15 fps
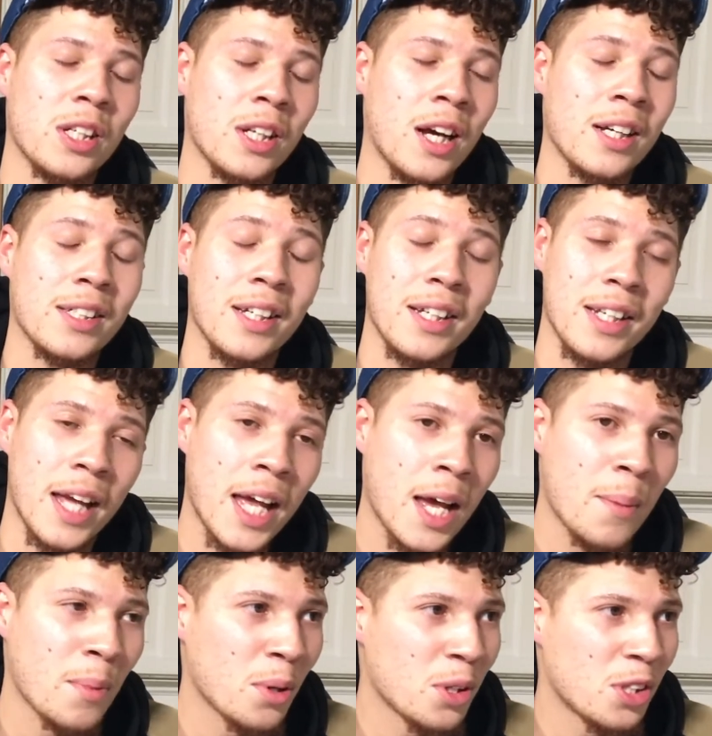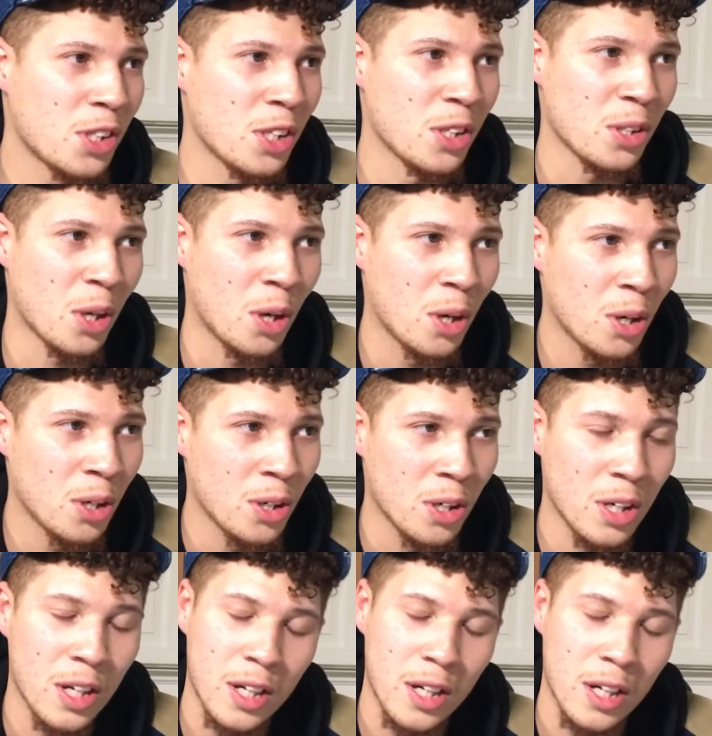And I was like, damn, bro, this shit is hard.